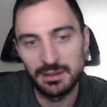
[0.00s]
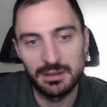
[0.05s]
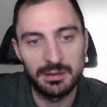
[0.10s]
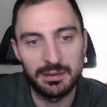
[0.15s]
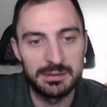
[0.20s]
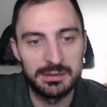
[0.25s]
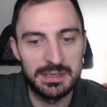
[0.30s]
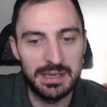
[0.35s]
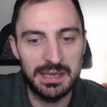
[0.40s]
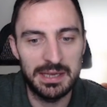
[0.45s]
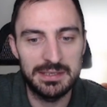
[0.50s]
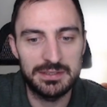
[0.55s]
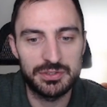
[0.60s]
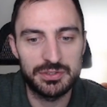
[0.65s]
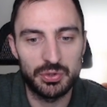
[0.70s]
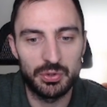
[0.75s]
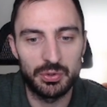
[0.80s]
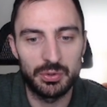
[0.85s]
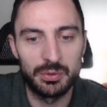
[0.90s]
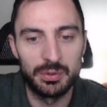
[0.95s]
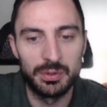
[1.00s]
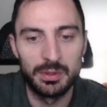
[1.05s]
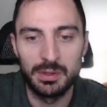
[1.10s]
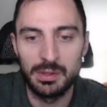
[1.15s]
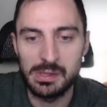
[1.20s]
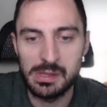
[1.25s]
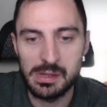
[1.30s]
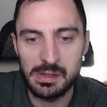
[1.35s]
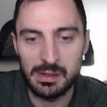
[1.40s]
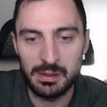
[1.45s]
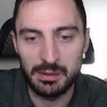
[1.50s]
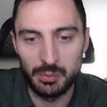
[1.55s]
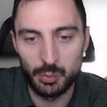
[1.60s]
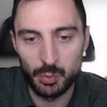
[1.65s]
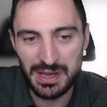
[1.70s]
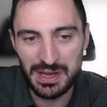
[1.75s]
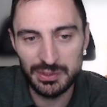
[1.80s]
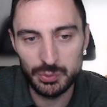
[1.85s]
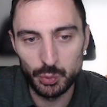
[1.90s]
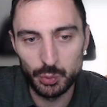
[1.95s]
knight, so
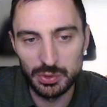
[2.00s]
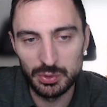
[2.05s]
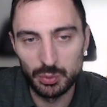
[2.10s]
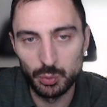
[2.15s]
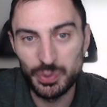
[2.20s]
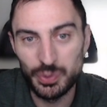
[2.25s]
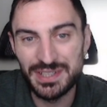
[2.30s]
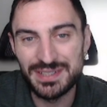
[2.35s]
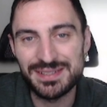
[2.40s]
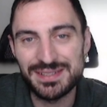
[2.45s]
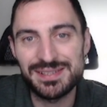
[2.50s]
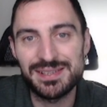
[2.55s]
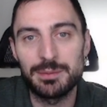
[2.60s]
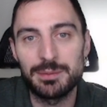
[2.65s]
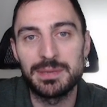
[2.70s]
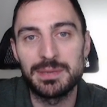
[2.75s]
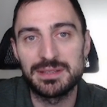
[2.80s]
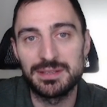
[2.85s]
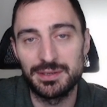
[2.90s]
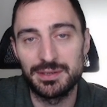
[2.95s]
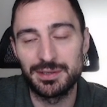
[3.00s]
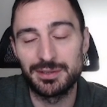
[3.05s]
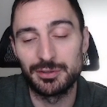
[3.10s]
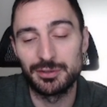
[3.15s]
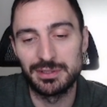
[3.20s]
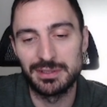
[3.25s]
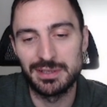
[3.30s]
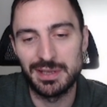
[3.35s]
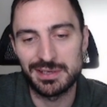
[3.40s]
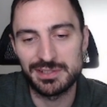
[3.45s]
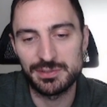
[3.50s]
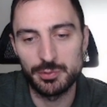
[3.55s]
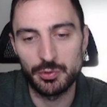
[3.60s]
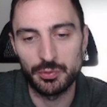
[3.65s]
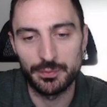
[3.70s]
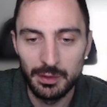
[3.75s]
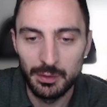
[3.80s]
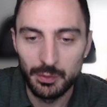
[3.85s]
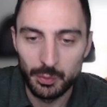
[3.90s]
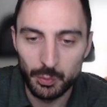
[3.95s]
white will win some material on the next move.
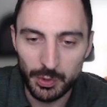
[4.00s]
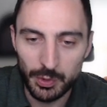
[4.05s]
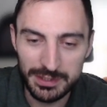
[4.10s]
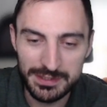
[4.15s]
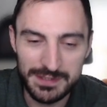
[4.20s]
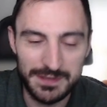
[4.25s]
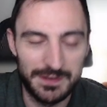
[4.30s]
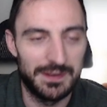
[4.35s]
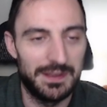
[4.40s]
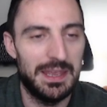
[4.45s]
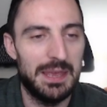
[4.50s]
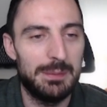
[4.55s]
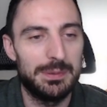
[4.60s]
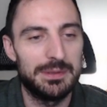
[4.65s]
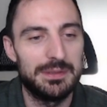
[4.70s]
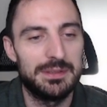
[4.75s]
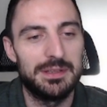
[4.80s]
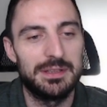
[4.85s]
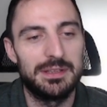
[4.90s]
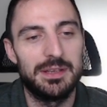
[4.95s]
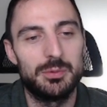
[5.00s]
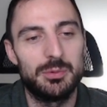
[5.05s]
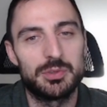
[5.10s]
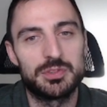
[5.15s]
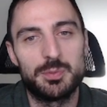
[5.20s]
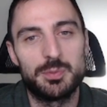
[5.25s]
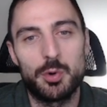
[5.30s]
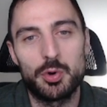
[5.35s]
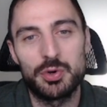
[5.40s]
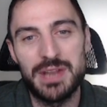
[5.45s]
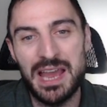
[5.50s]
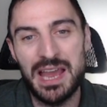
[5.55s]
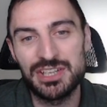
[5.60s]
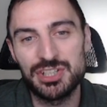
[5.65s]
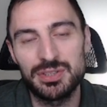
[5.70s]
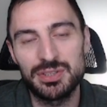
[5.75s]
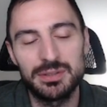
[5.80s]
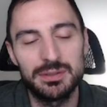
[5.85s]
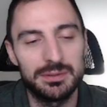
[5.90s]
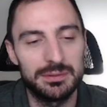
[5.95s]
What happened in the game was more
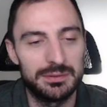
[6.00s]
natural.